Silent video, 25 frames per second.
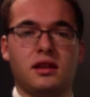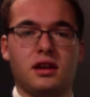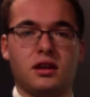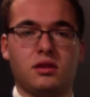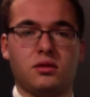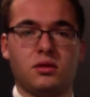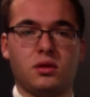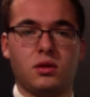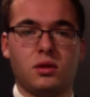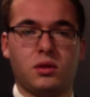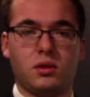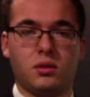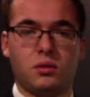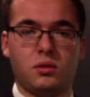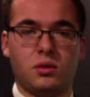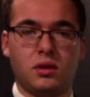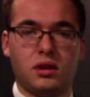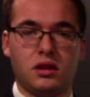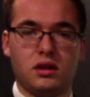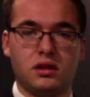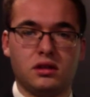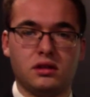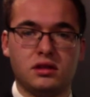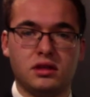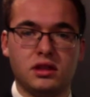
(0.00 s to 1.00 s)
growth
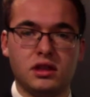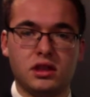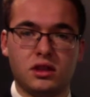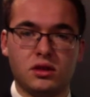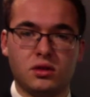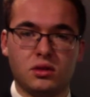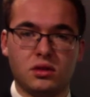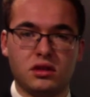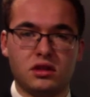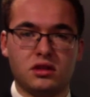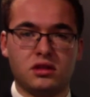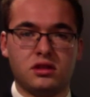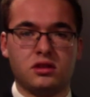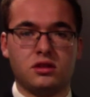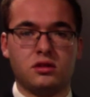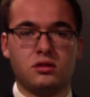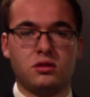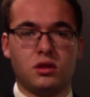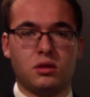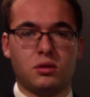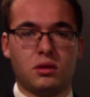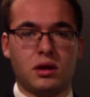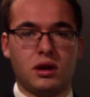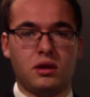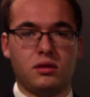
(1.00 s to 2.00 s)
will decrease to
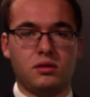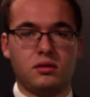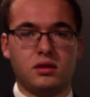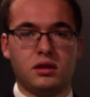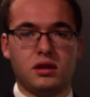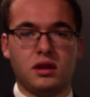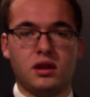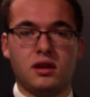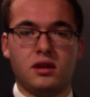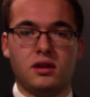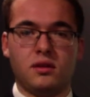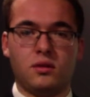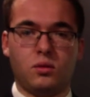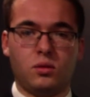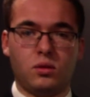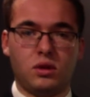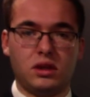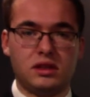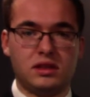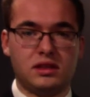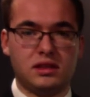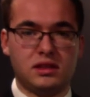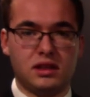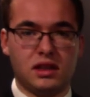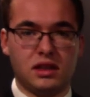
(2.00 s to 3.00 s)
around
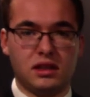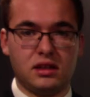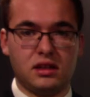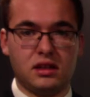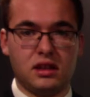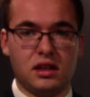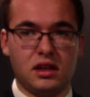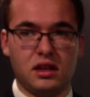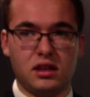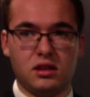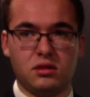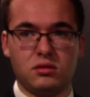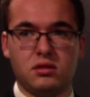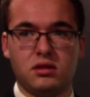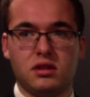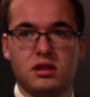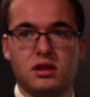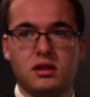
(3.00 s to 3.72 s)
1 cent annually.